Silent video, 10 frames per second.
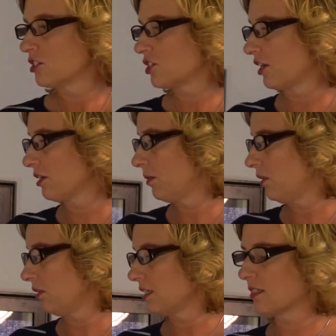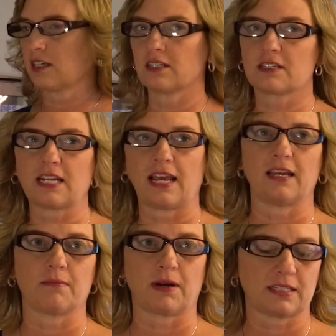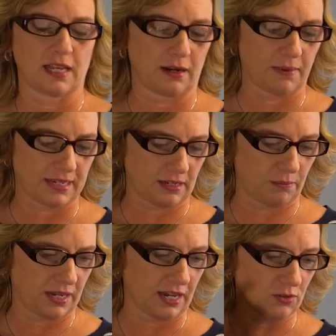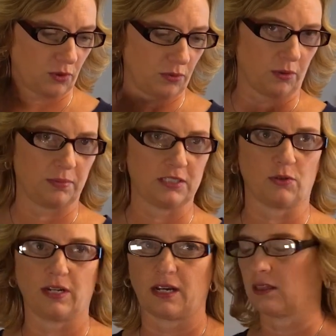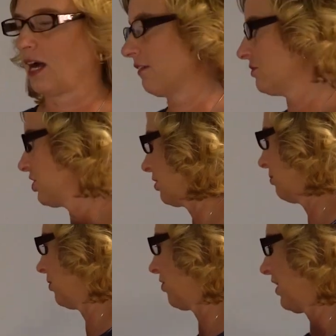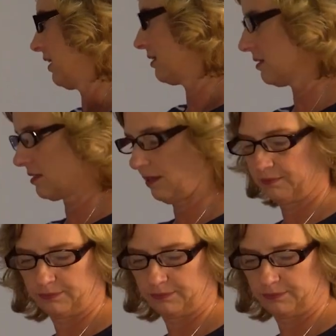Charitable is going to stay in my Sunday basket because we will be doing a lot of charitable things.